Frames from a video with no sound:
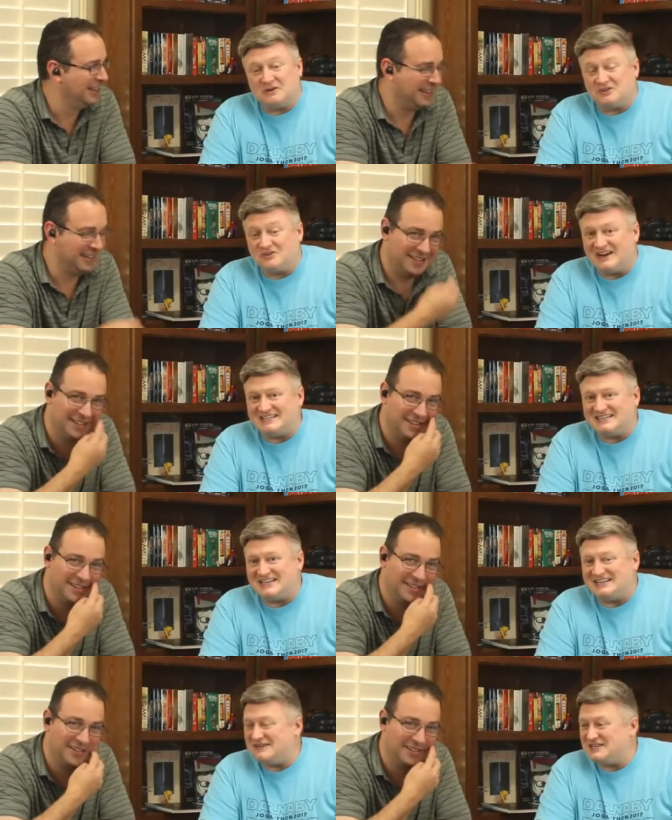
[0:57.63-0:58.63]
Speaker 1: crazy
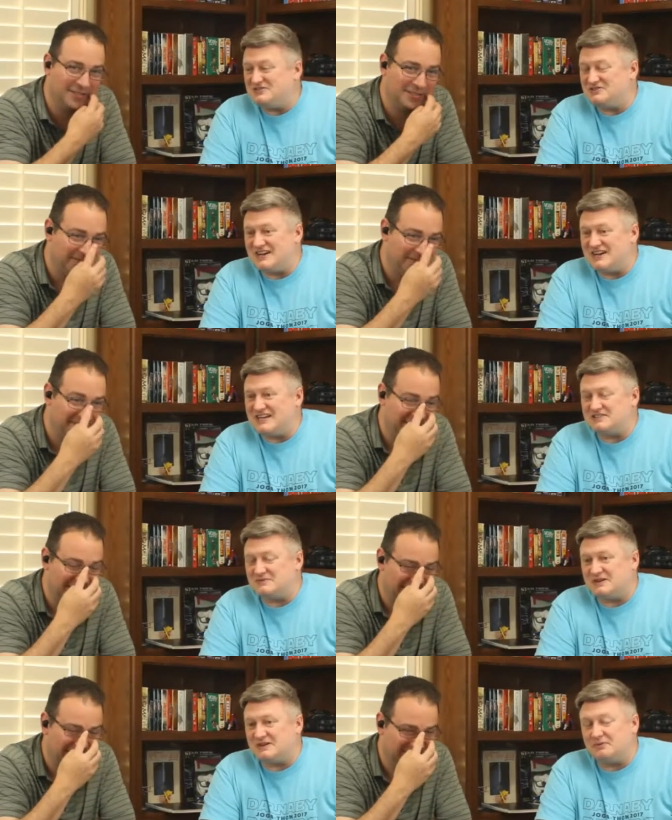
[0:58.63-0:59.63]
and make you cringe and
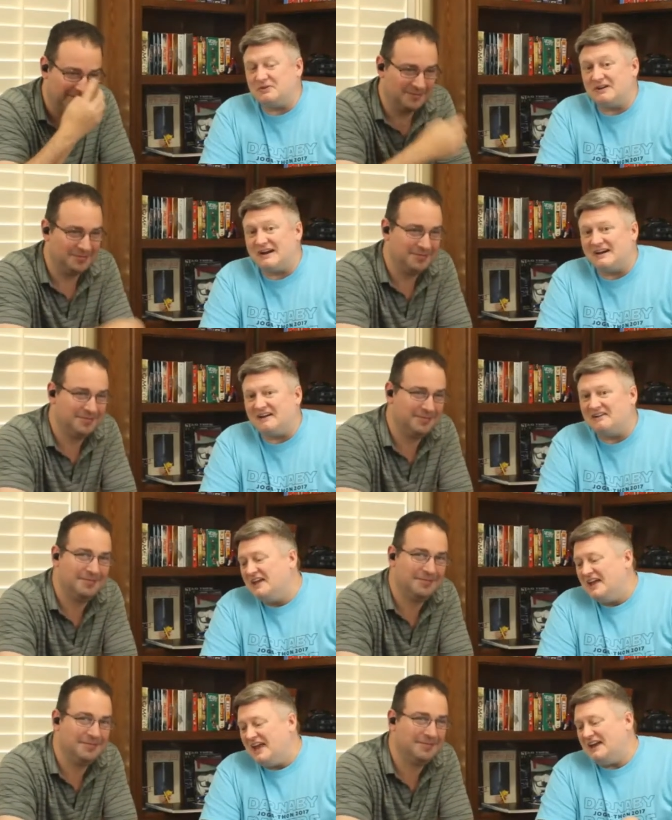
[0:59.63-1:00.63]
want to pull your hair out.
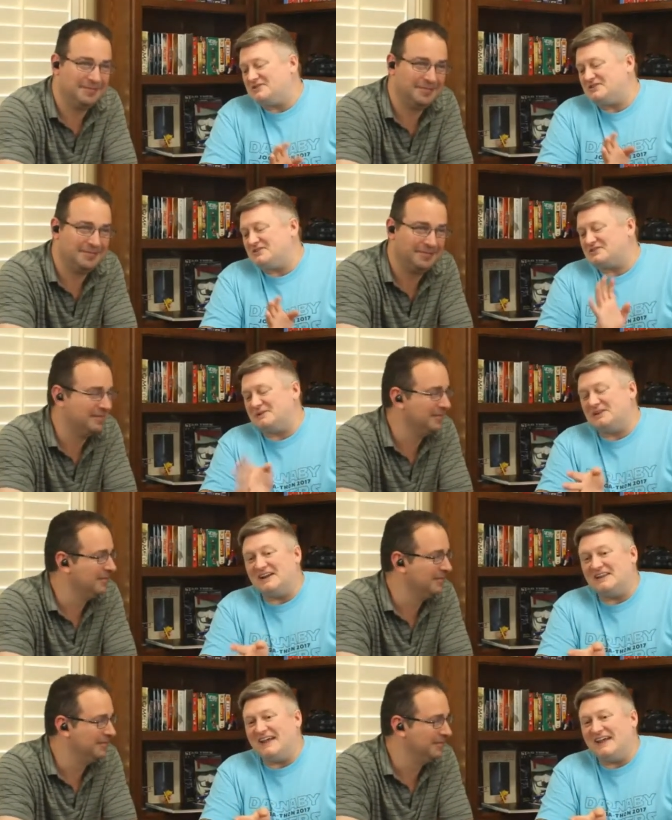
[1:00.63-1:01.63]
And I'm sure there's going to be a lot
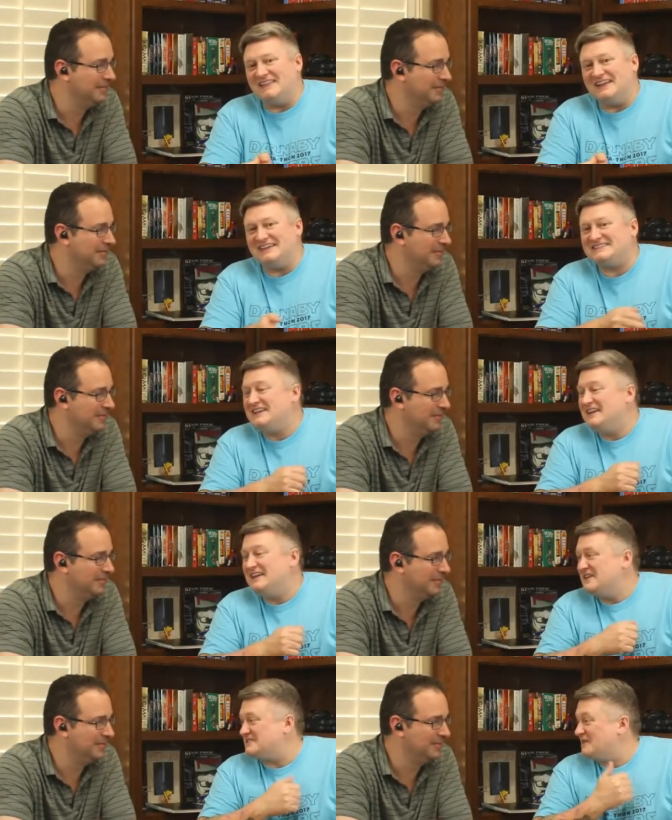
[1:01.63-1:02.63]
of that in this.
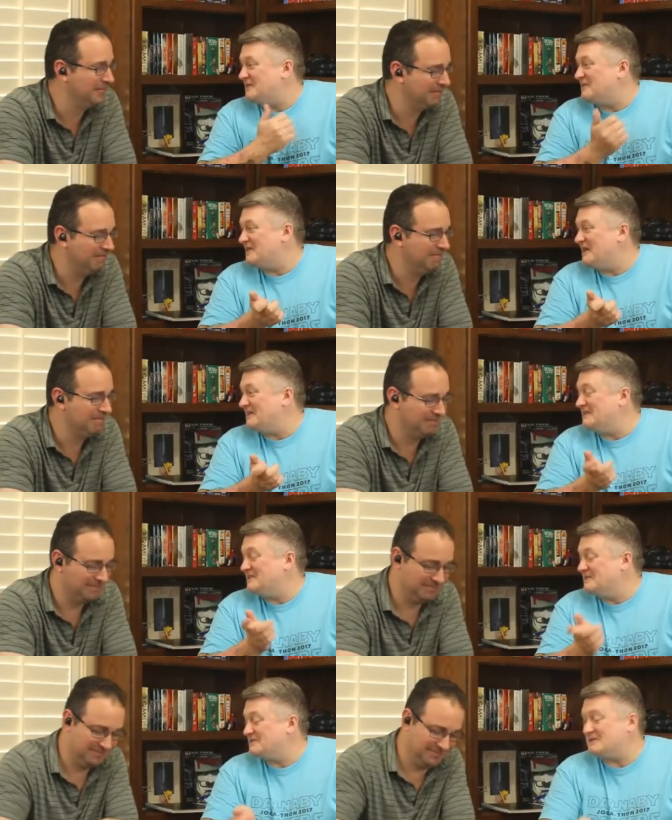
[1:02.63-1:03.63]
So, without any
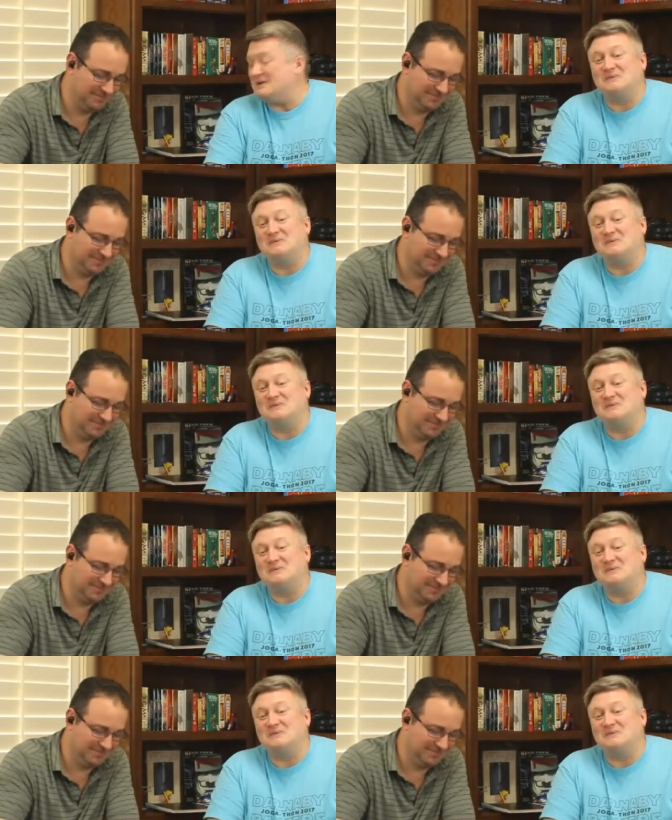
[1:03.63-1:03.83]
ado, let's go ahead and